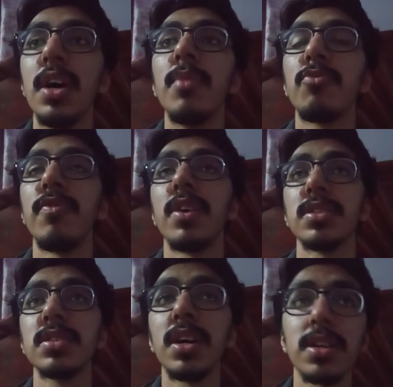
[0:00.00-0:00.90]
provides
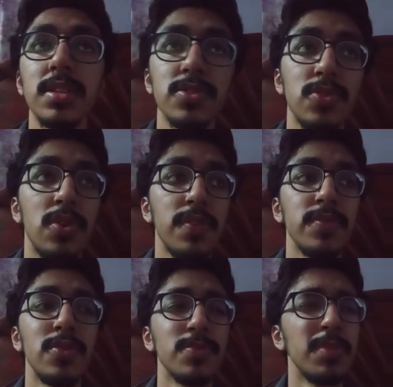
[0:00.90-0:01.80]
guidance on all of
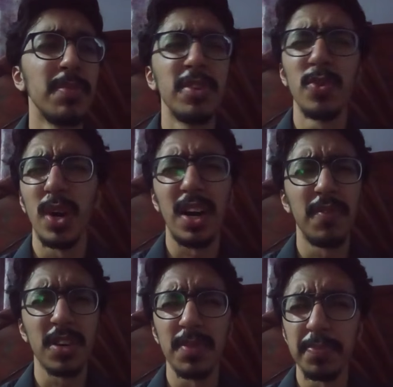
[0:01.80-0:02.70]
those. Maybe you have a
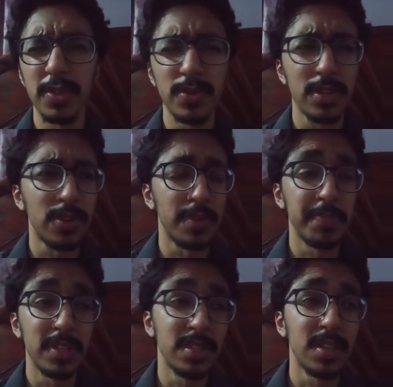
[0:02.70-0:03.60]
computer or a
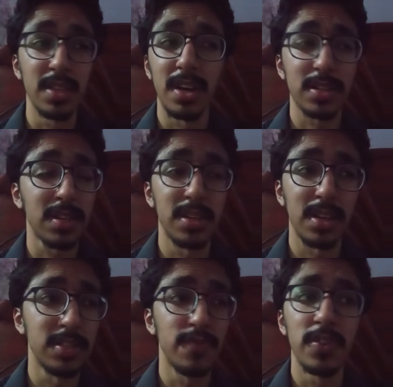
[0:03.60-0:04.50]
PC that
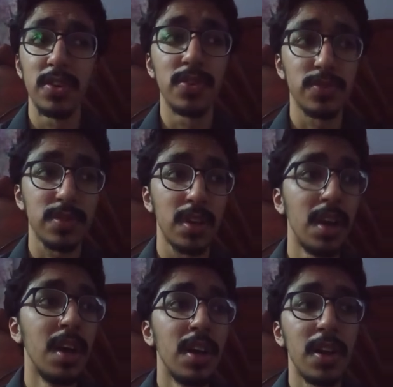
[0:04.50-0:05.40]
contains videos,
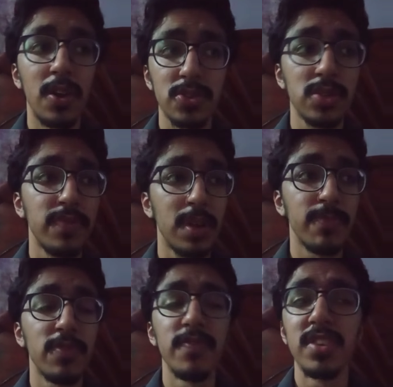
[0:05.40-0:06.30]
lots of helpful
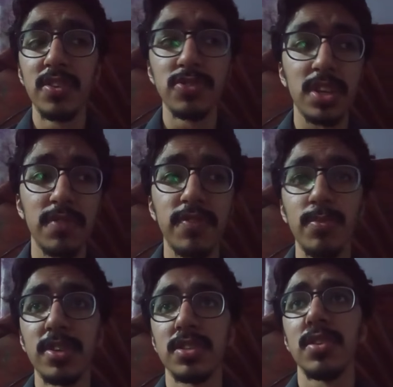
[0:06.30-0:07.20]
videos,
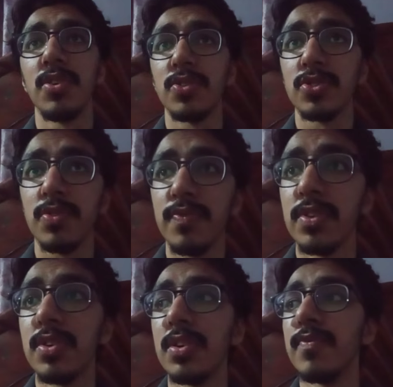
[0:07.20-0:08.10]
information, lots of video
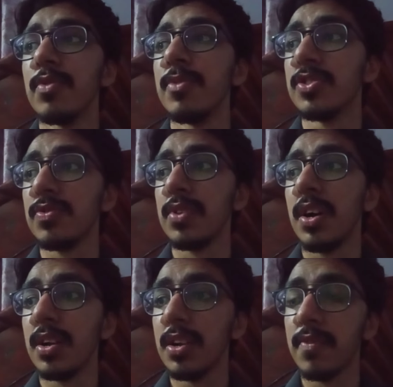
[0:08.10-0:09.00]
information on
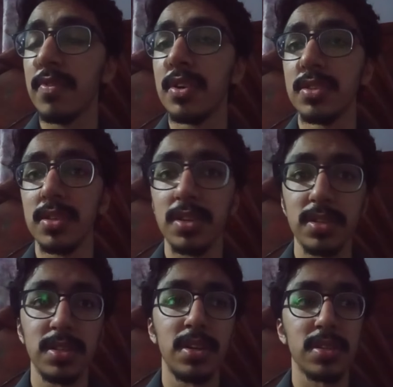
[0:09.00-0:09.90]
handling floods and things
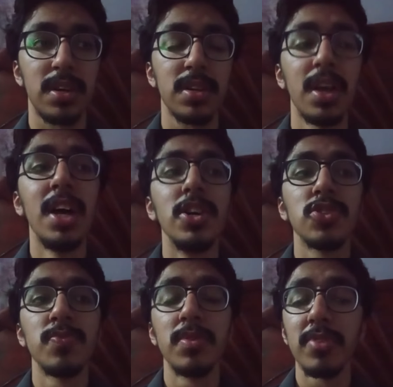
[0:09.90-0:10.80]
like that. So
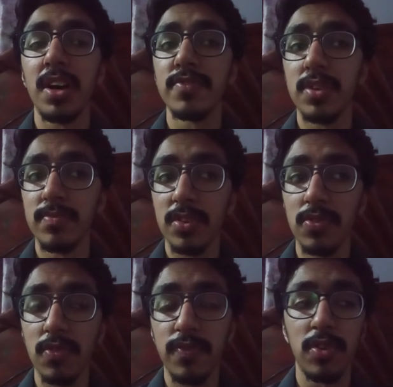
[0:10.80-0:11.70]
people have something to
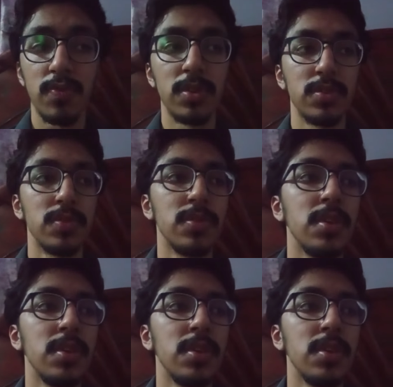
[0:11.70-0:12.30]
look forward to,